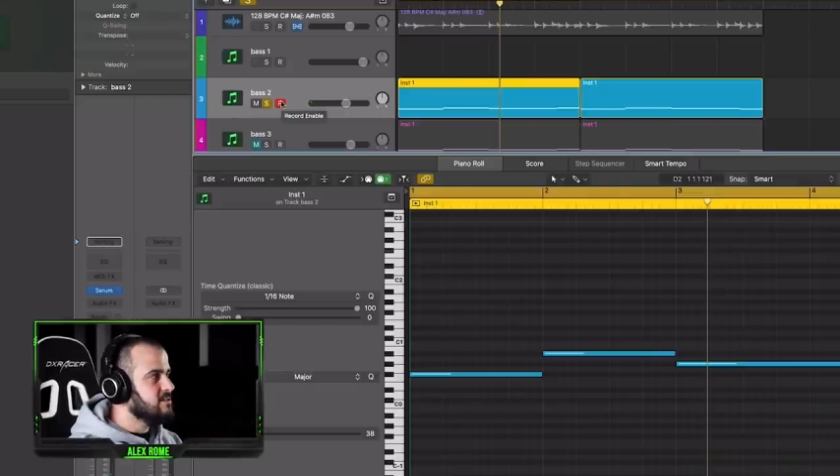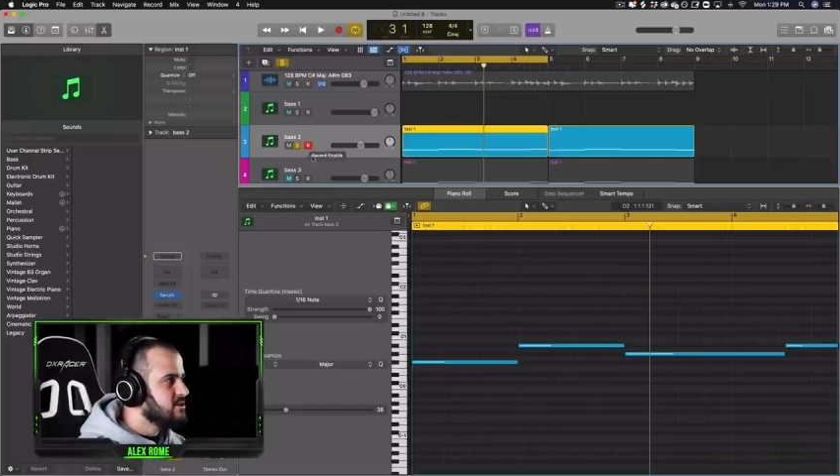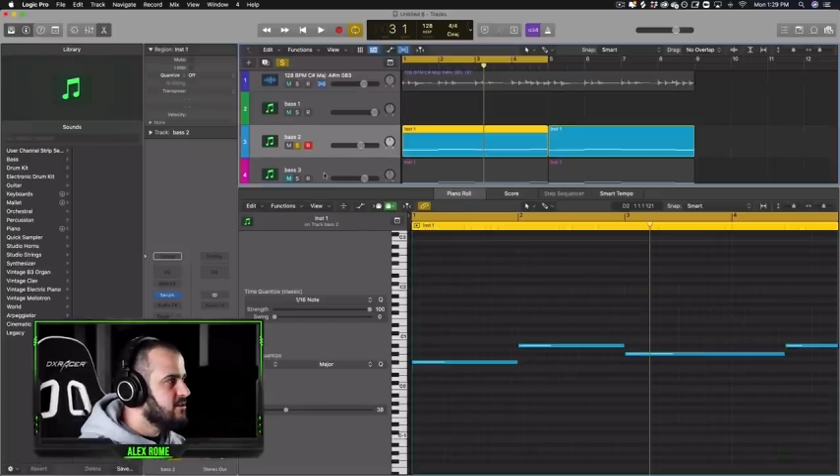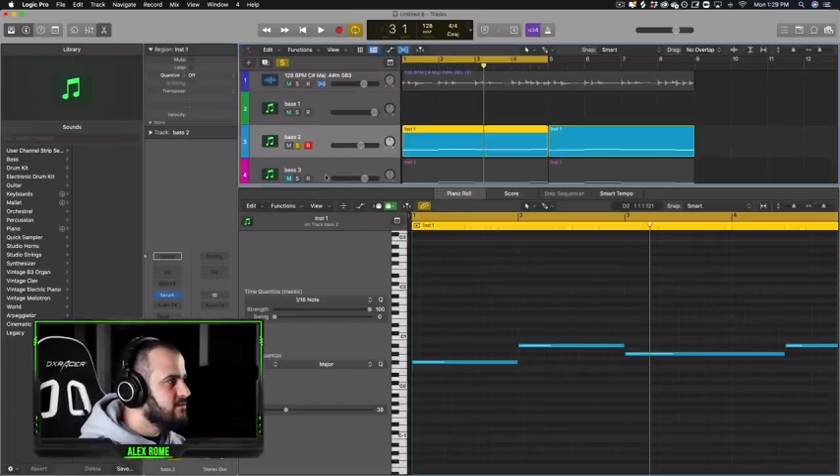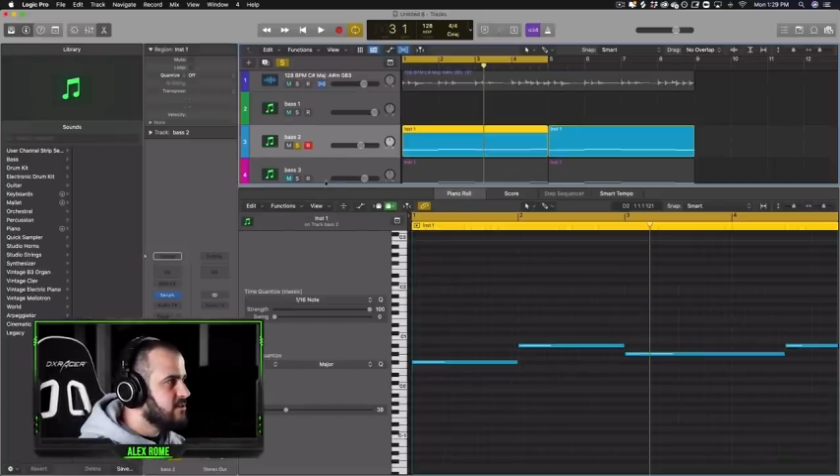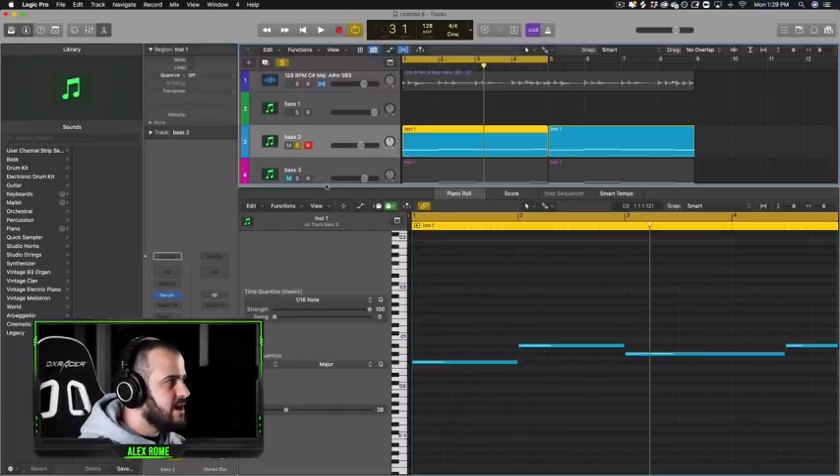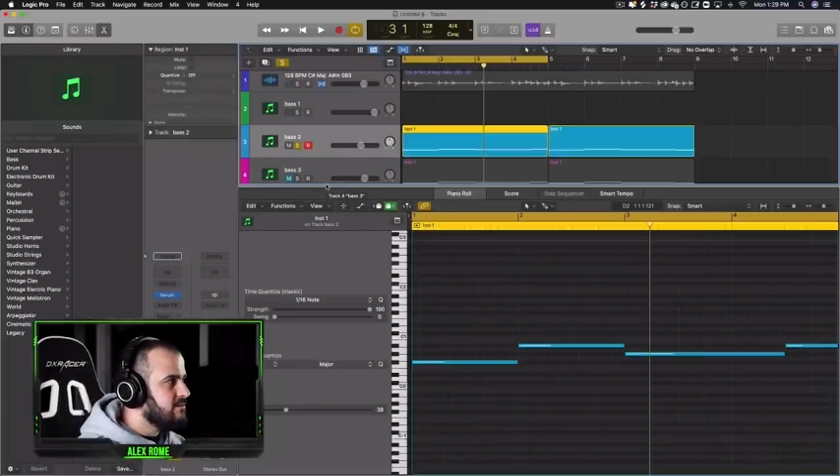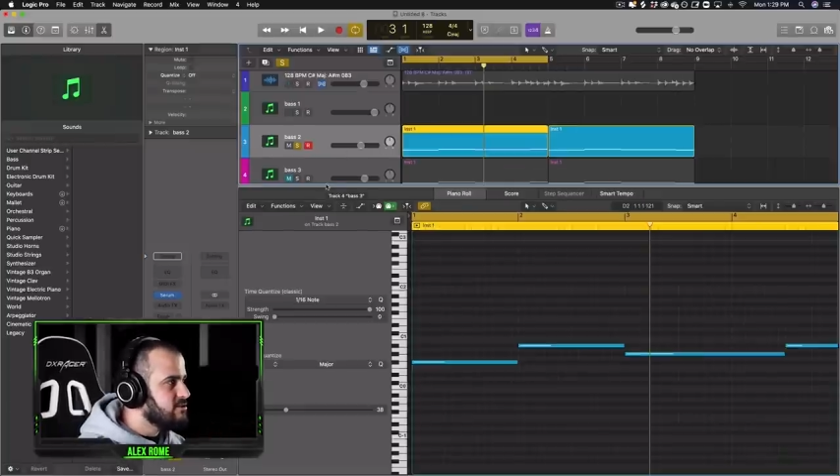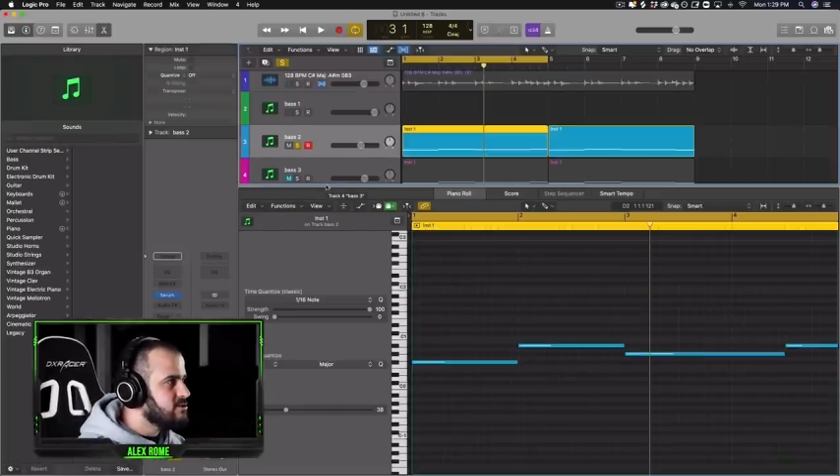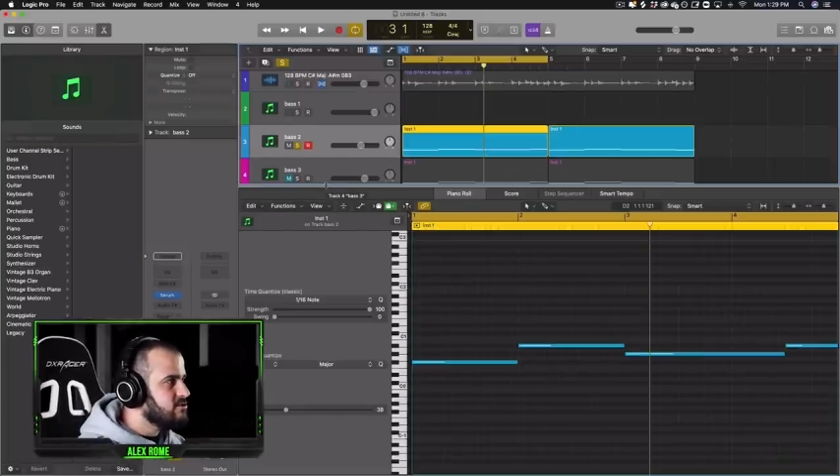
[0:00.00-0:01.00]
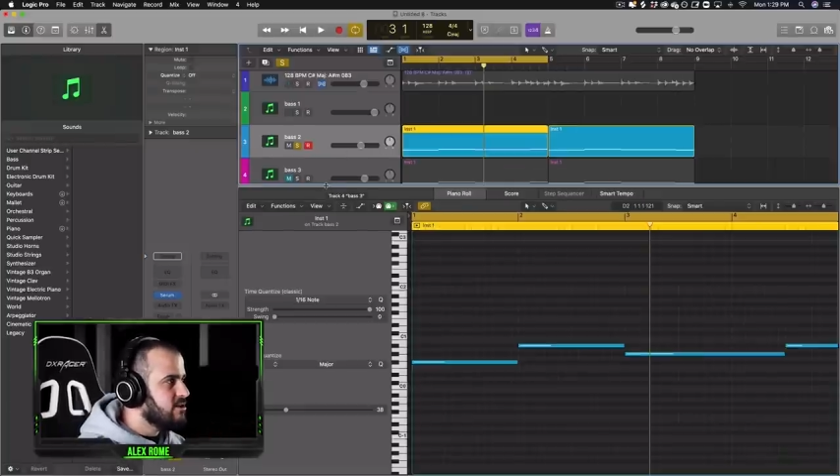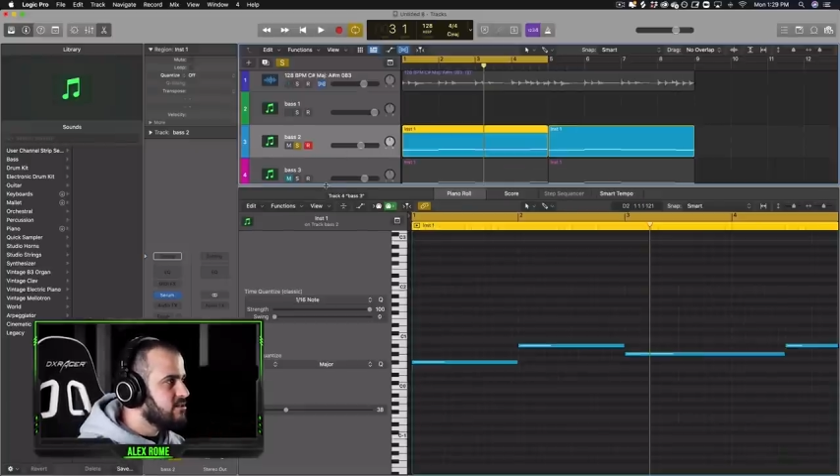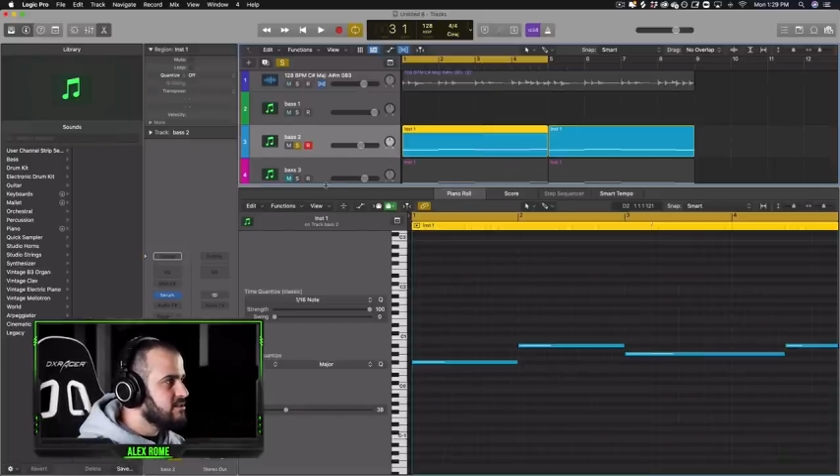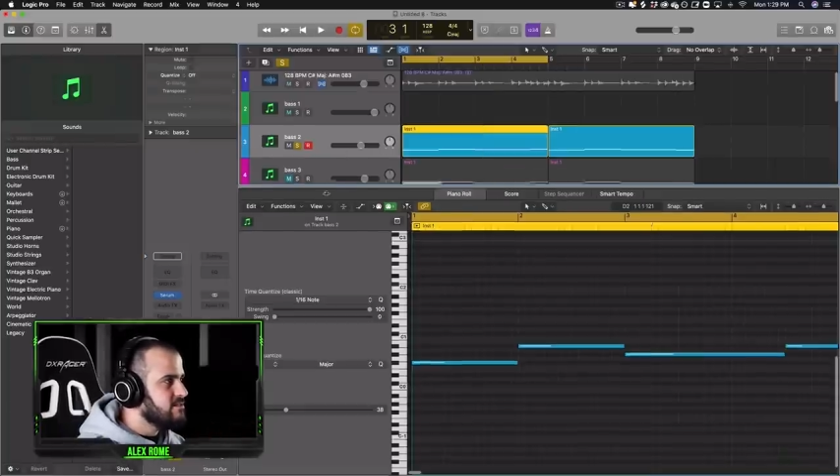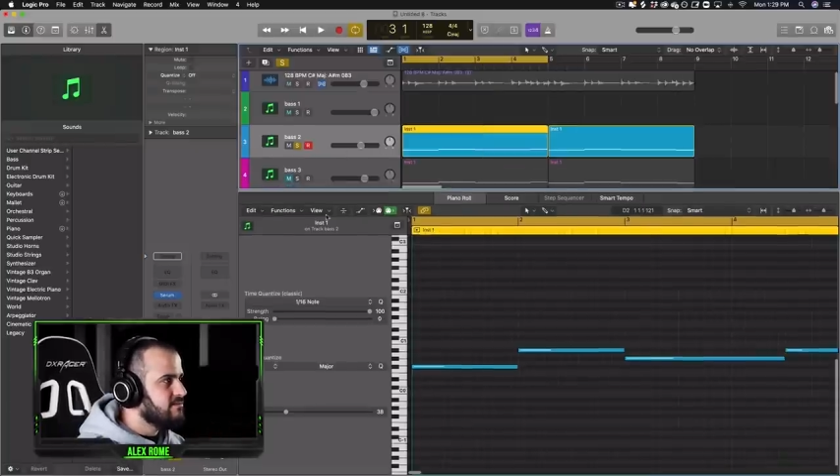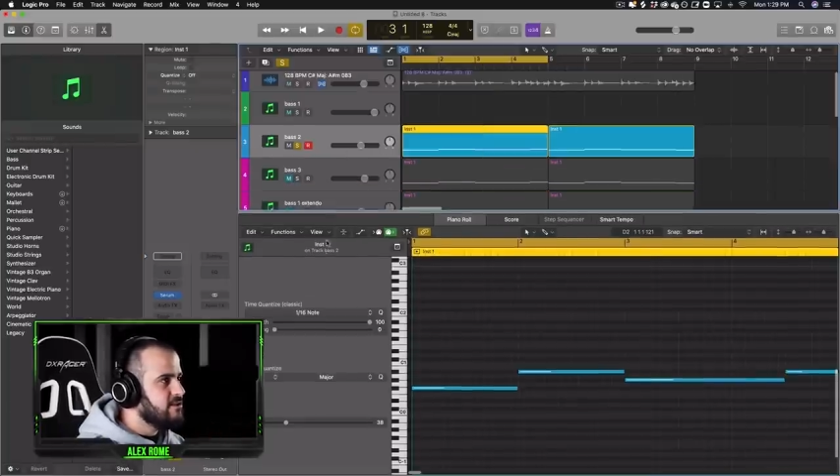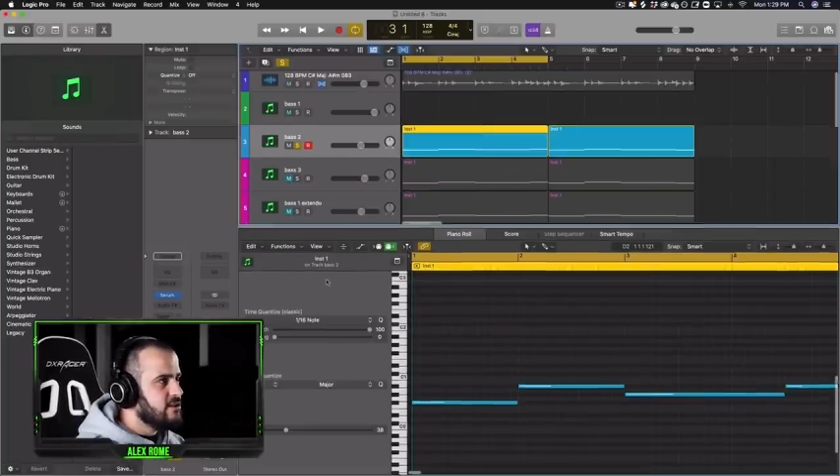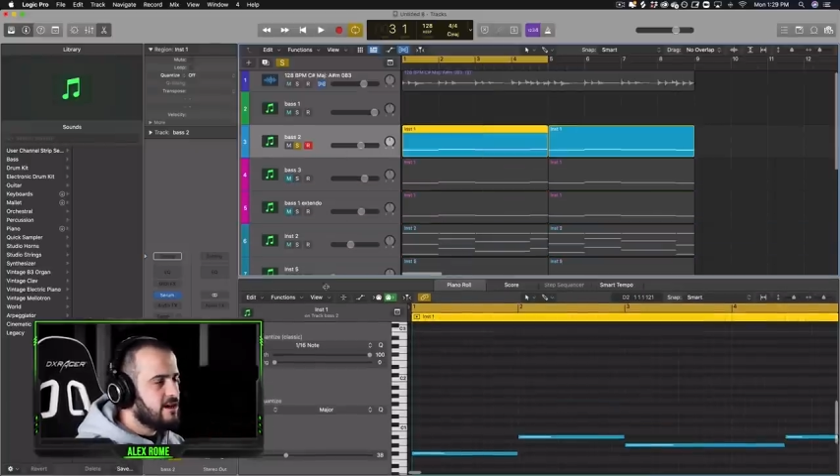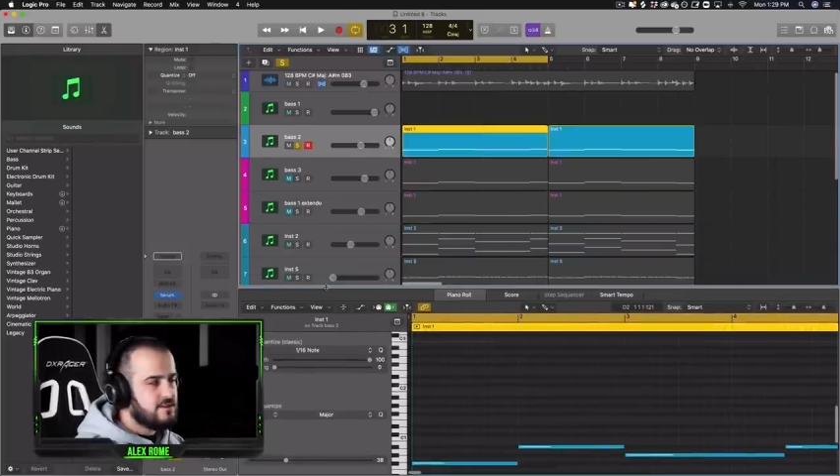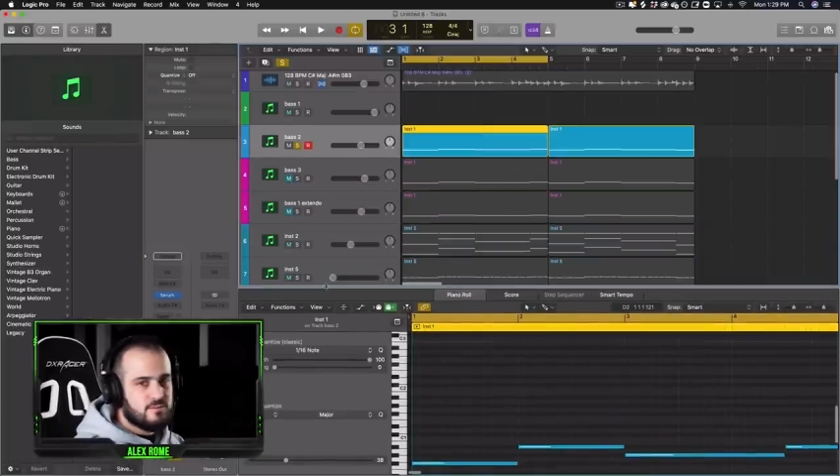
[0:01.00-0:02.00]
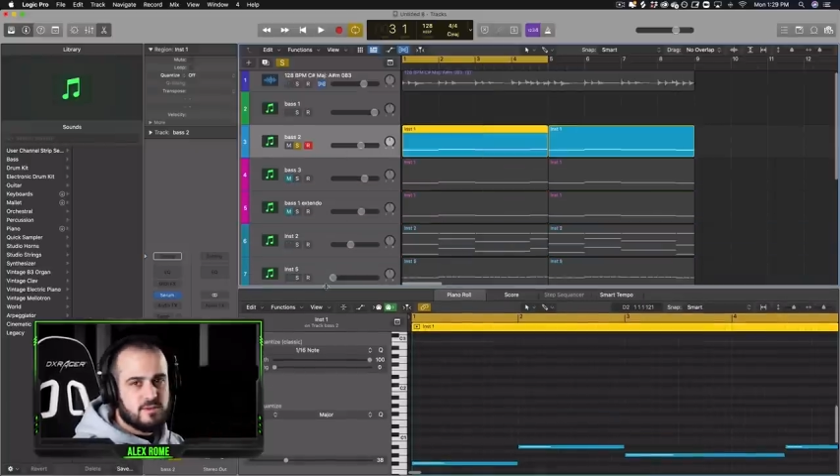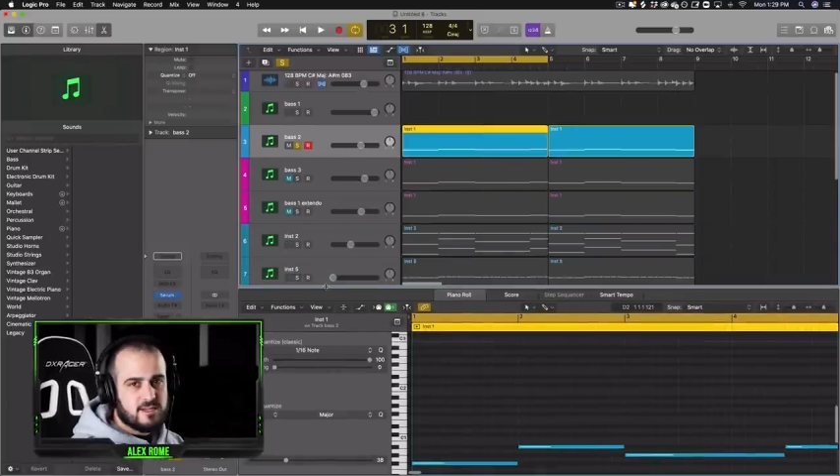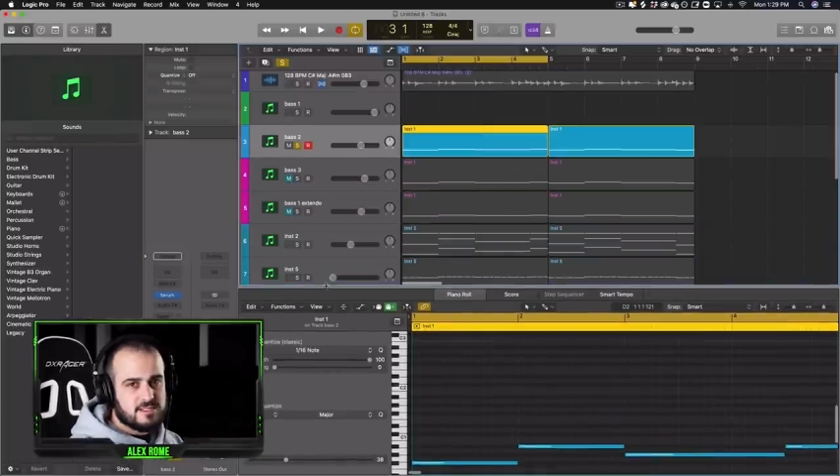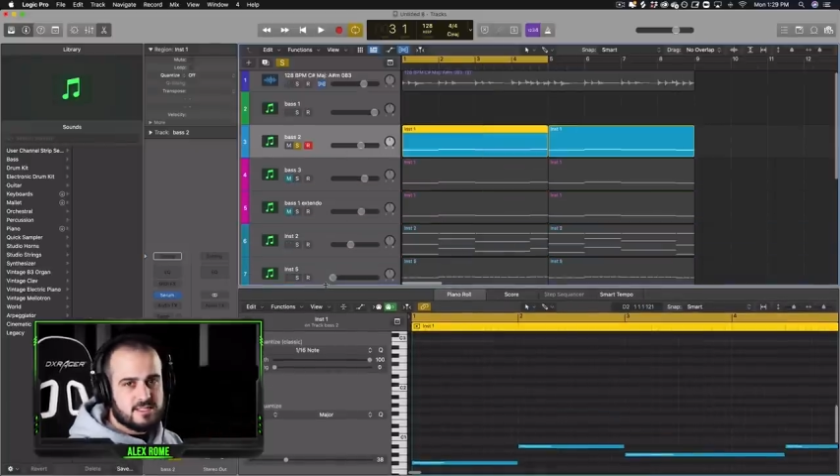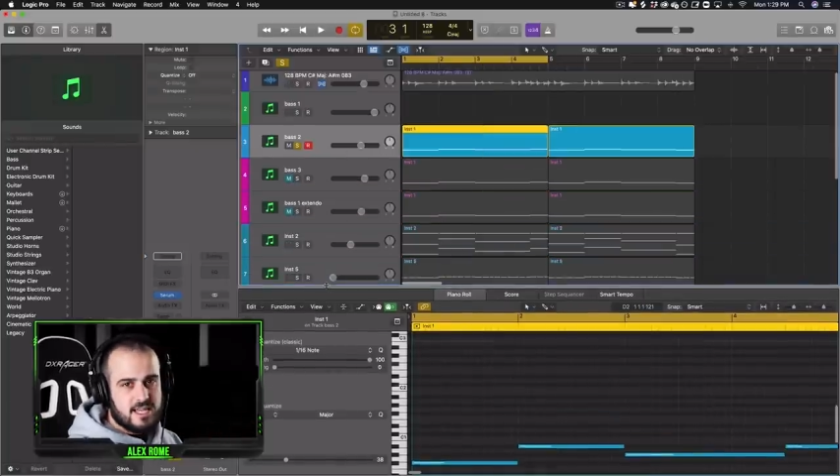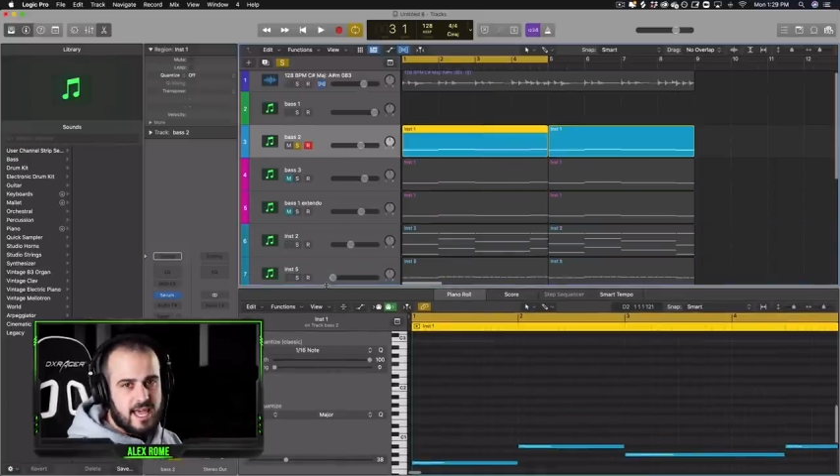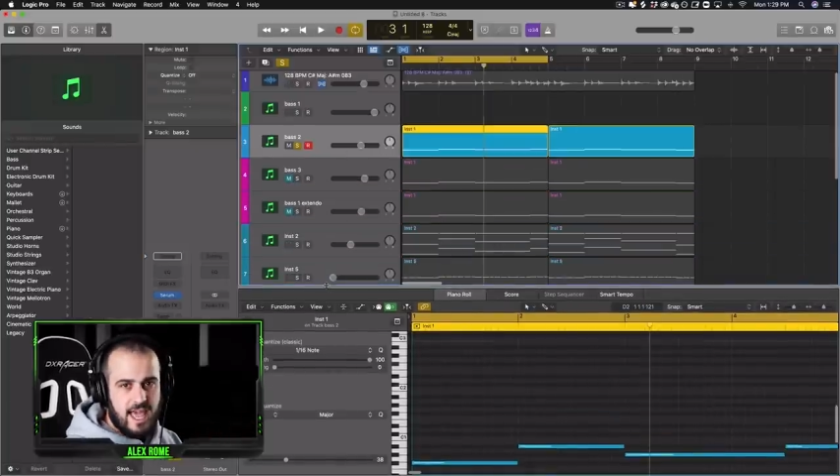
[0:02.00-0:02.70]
So if you're ever struggling to fill out your mix,